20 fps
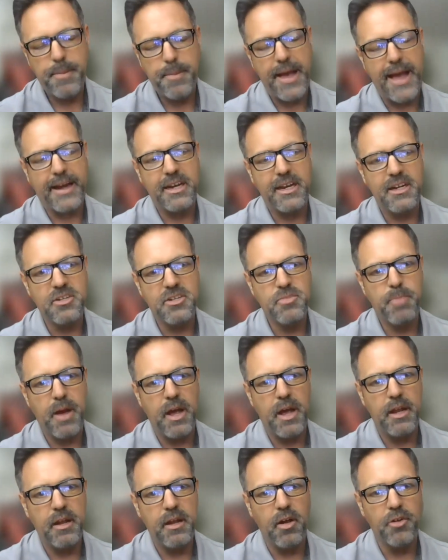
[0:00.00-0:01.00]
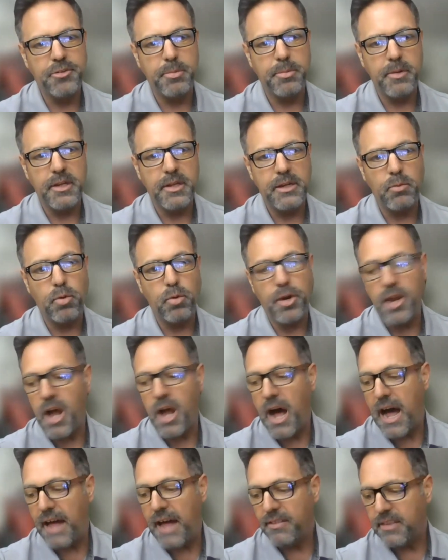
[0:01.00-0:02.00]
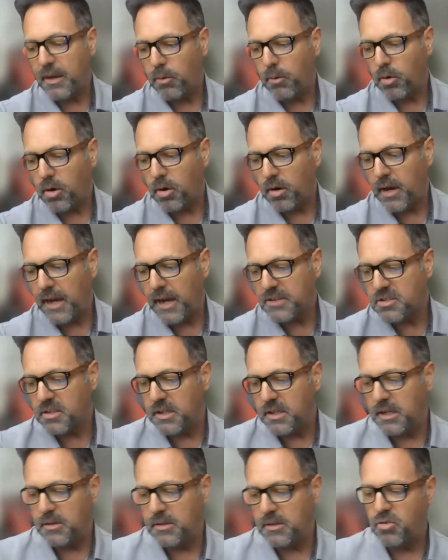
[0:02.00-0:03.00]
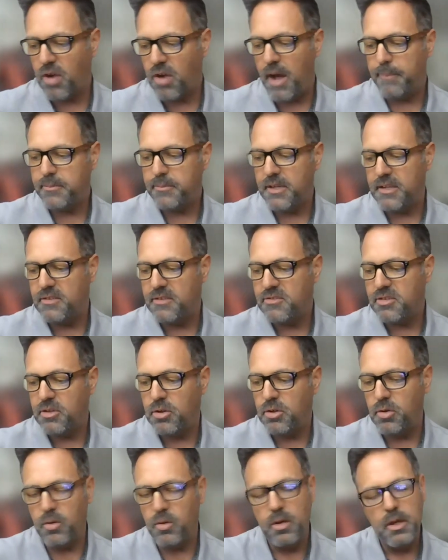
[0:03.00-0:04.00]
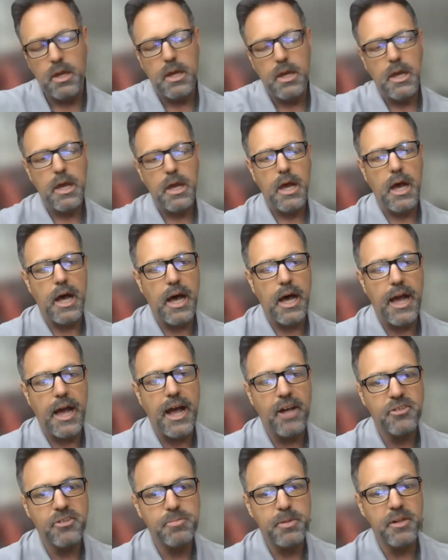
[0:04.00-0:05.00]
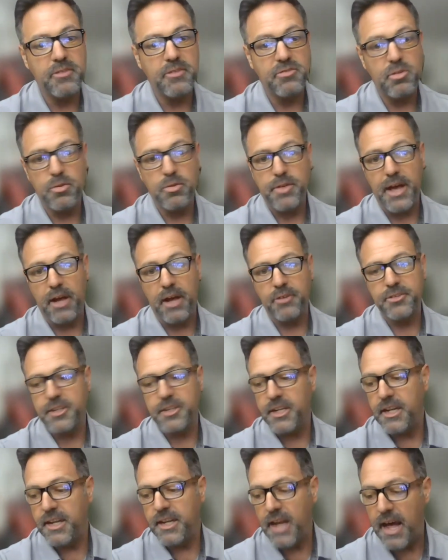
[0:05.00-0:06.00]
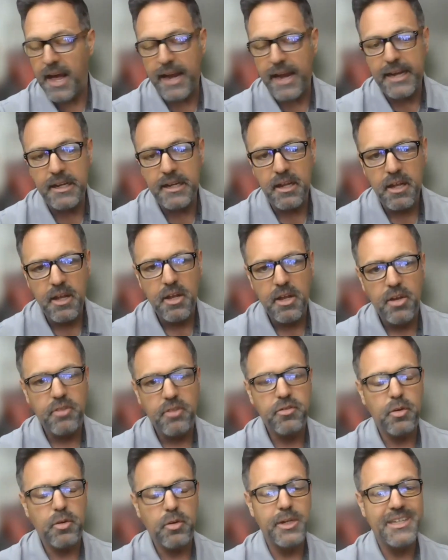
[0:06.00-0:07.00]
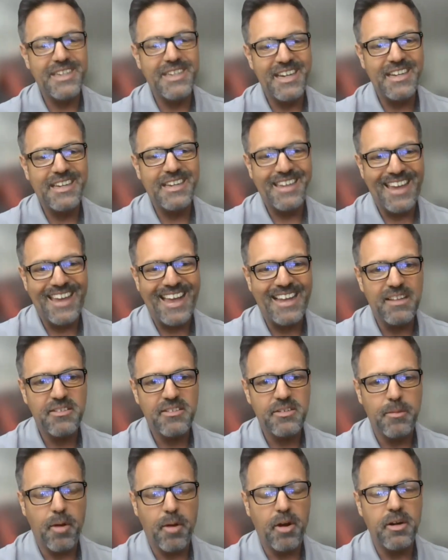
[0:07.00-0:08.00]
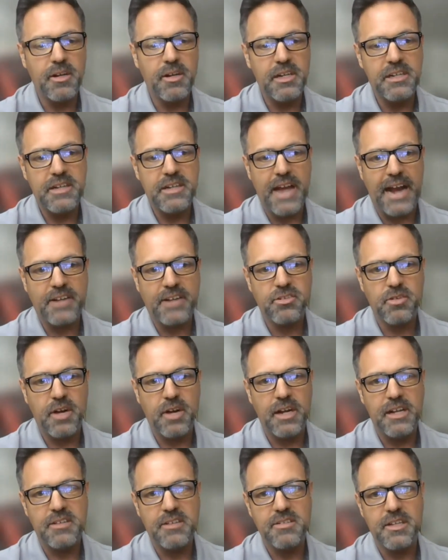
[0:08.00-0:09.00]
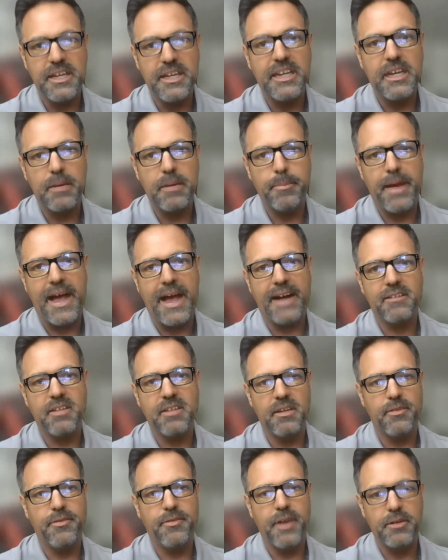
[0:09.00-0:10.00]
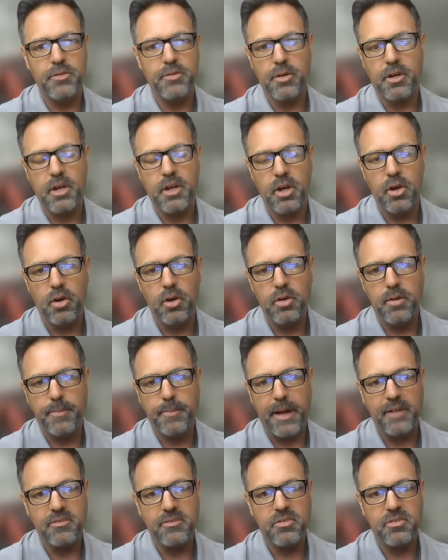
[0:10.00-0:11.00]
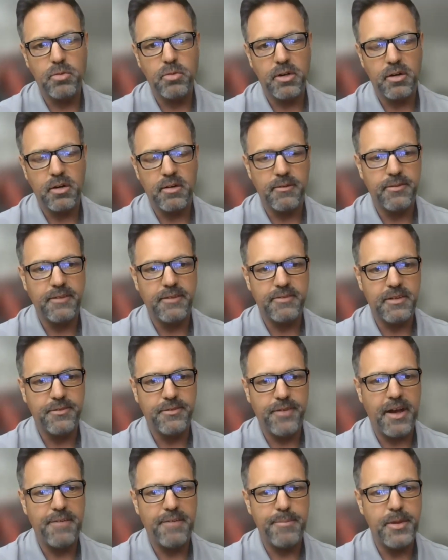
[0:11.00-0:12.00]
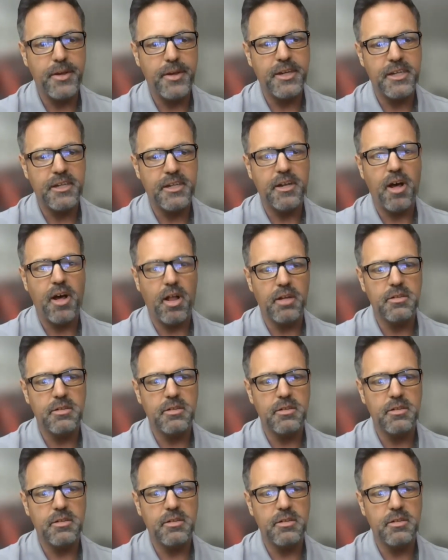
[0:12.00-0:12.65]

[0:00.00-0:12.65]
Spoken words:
package, but ultimately were not. They were actually dropped into House Bill 2009. So we did get some R&D tax credits linking back to the federal code, about $255 million